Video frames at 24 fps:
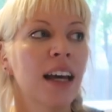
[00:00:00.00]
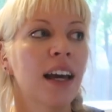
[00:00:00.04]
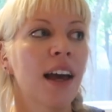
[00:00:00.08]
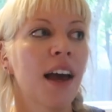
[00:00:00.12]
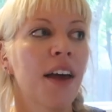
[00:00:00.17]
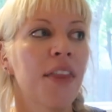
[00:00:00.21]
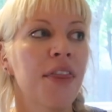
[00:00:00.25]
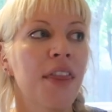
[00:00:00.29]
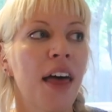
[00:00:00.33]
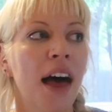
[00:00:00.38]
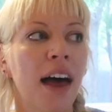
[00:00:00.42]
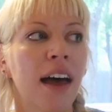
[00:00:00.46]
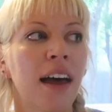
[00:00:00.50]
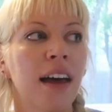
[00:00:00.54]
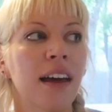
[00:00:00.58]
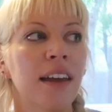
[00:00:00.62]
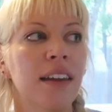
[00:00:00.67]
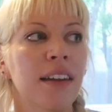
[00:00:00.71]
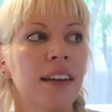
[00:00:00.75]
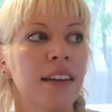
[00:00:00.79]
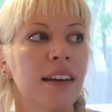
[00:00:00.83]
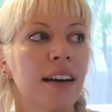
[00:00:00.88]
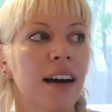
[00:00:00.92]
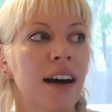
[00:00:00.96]
And
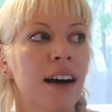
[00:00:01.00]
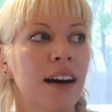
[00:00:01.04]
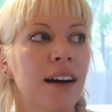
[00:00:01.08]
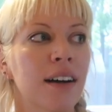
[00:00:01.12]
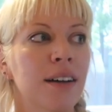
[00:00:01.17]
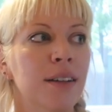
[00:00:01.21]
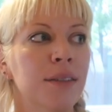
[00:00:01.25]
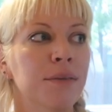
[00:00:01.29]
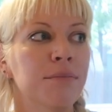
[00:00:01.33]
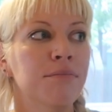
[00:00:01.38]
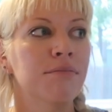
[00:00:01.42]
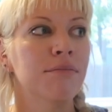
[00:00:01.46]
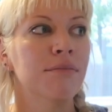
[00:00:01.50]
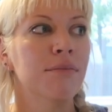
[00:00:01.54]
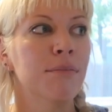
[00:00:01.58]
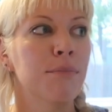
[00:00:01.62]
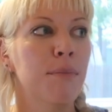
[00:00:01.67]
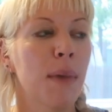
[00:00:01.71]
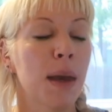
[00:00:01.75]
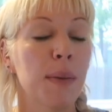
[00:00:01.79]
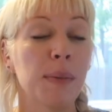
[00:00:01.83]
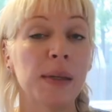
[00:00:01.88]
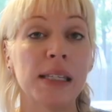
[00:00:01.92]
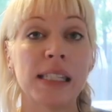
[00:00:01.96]
then
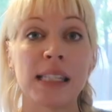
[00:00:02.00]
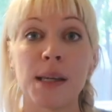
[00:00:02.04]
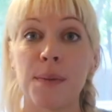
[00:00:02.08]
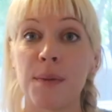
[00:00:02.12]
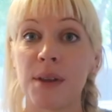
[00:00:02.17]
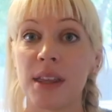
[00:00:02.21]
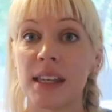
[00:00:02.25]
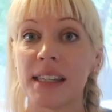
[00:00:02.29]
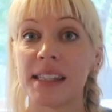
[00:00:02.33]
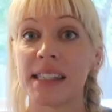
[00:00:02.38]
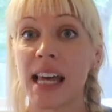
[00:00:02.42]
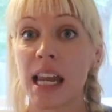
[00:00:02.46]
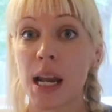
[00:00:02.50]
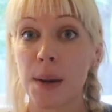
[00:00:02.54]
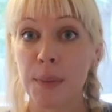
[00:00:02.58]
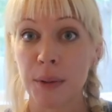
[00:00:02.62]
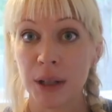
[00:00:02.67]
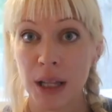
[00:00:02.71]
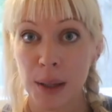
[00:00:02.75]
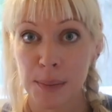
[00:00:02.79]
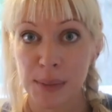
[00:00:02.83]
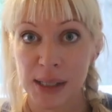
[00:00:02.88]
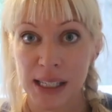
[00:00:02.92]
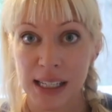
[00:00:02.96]
maybe some of the
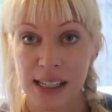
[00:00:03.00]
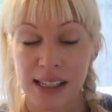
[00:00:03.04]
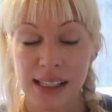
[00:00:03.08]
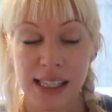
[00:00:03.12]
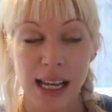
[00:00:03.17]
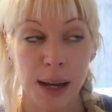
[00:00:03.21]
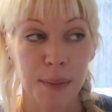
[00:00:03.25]
setup glimpses.